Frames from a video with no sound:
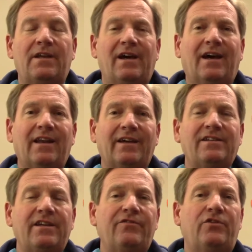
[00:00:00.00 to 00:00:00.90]
I'd like to
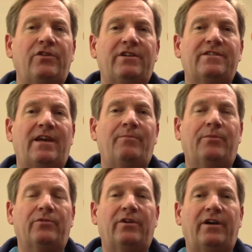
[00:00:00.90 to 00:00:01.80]
give you an
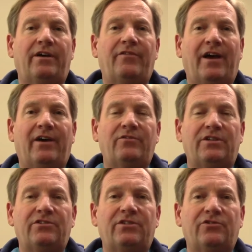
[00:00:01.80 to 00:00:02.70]
example of how
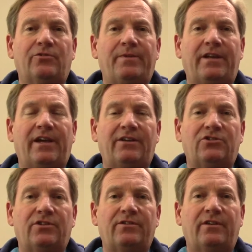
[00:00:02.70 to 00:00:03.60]

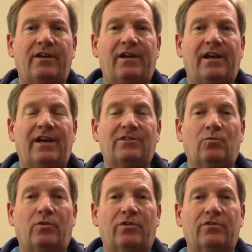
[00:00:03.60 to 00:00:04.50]
disintermediation has
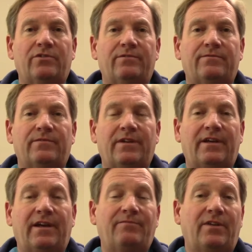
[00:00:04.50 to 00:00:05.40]
worked,
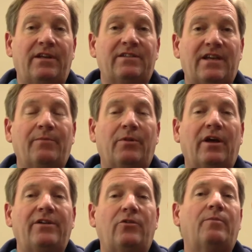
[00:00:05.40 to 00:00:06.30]
and an example
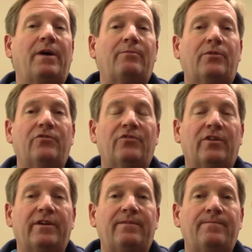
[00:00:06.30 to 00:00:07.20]
I know about
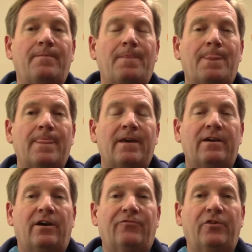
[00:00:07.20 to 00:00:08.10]
personally.
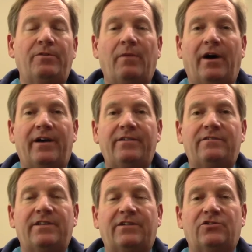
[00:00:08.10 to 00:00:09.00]
A friend of mine
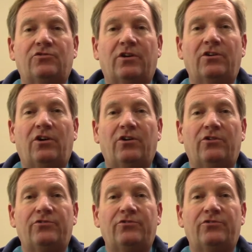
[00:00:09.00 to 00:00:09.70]
takes a drug called